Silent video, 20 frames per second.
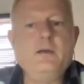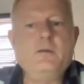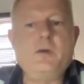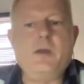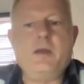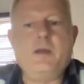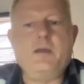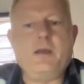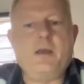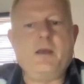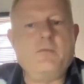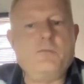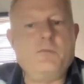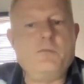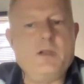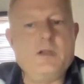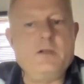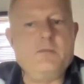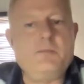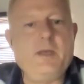it
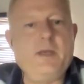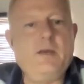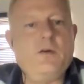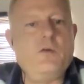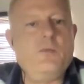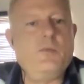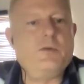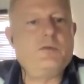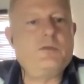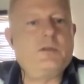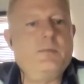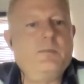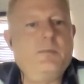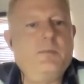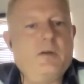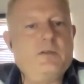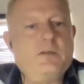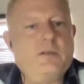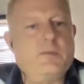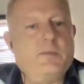will be almost
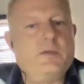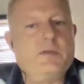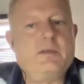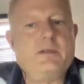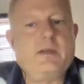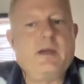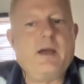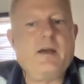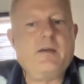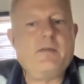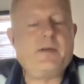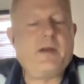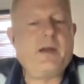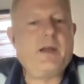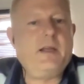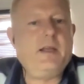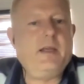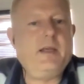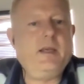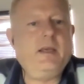impossible to have
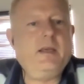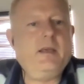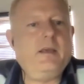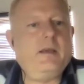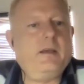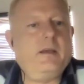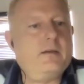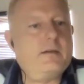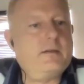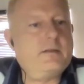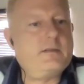any